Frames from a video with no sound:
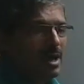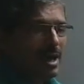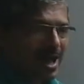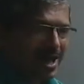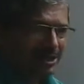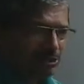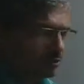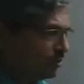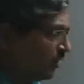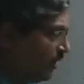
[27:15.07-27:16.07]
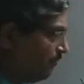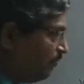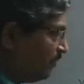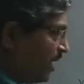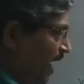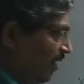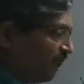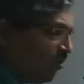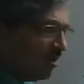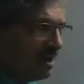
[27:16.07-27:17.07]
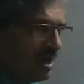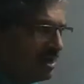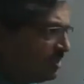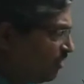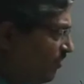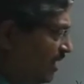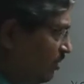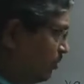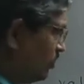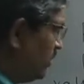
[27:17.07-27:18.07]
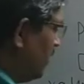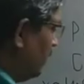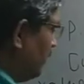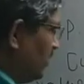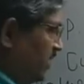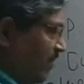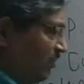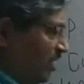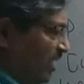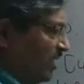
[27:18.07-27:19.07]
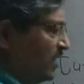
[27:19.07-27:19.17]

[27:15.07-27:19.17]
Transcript: are used, and for larger values same thing is